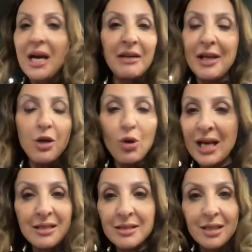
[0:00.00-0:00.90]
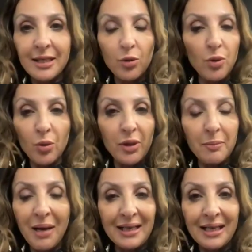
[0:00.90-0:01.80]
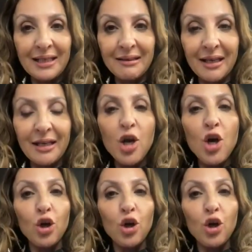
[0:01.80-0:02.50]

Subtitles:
and they're not canceling or rolling back anything.